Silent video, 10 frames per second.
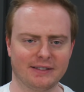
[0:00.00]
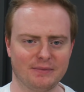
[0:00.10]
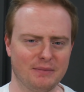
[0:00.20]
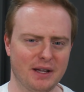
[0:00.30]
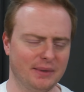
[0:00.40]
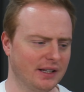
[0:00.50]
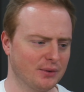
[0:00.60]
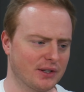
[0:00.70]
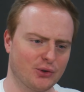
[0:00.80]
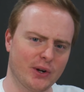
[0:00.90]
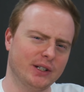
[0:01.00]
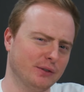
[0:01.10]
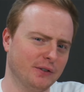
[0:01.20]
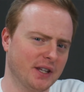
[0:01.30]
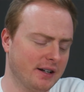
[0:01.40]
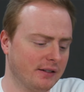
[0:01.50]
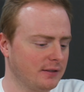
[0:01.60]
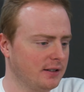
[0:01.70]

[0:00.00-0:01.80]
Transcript: maybe there was a trade-off for that.